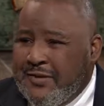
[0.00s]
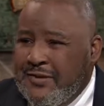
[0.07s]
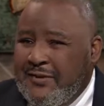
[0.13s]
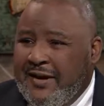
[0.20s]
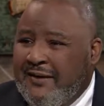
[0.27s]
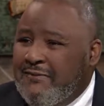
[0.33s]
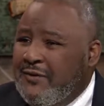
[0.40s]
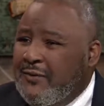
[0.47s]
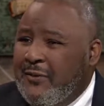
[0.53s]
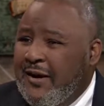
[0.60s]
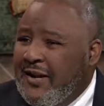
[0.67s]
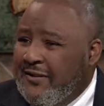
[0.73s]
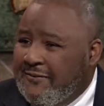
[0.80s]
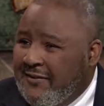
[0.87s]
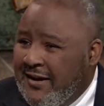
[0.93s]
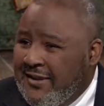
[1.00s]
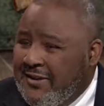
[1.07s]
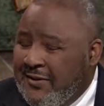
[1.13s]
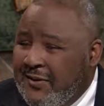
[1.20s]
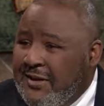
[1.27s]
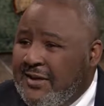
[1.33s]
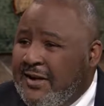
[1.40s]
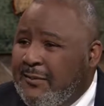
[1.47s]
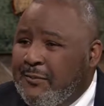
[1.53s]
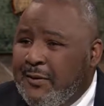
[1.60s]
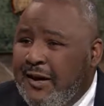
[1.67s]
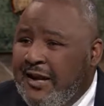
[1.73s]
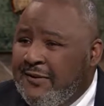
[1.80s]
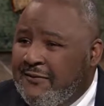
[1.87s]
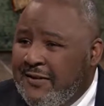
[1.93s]
You have to qualify, their income
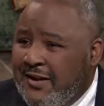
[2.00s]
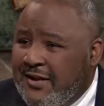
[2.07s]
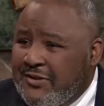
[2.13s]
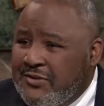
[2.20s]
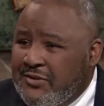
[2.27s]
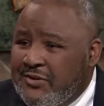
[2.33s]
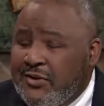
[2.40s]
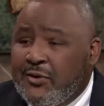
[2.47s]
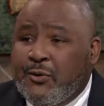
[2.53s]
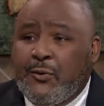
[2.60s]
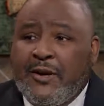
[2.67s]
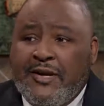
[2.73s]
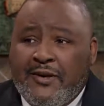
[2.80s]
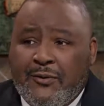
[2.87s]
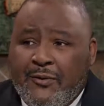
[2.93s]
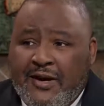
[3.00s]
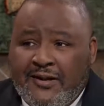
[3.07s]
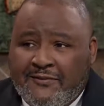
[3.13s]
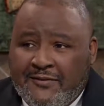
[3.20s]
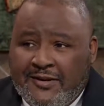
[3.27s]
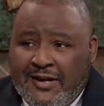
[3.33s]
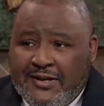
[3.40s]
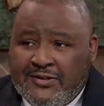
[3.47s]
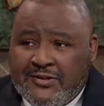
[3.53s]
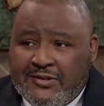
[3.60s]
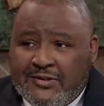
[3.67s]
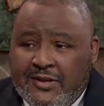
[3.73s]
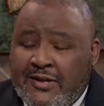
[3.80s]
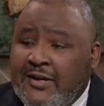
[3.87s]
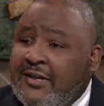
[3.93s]
qualifications, their credit
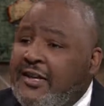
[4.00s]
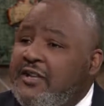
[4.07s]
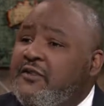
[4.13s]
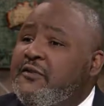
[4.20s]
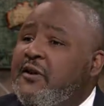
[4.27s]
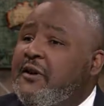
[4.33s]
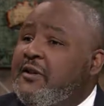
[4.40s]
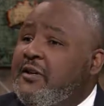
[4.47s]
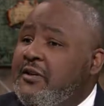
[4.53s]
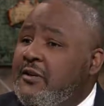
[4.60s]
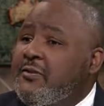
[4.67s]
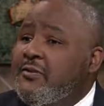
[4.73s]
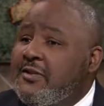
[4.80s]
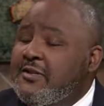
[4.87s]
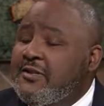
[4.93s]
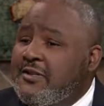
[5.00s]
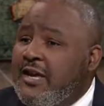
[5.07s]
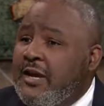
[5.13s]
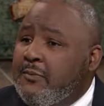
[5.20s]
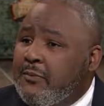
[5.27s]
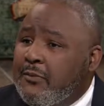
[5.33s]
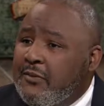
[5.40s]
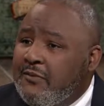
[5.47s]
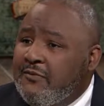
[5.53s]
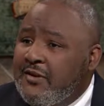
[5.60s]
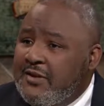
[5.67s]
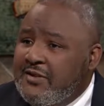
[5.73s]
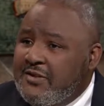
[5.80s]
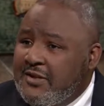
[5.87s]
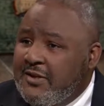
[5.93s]
qualifications. That's fairly new since April of
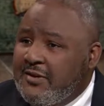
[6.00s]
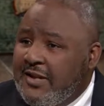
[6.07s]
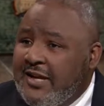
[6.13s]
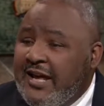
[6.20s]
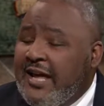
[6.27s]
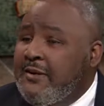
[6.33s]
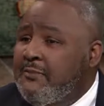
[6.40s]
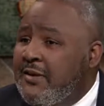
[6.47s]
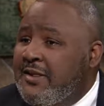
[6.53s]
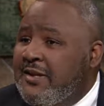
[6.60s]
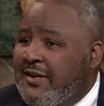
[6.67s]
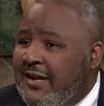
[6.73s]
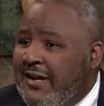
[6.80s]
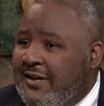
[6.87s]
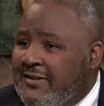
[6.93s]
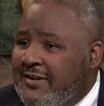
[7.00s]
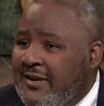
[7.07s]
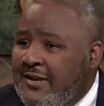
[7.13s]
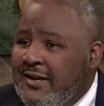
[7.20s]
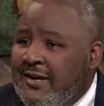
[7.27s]
this year. That hadn't been the case.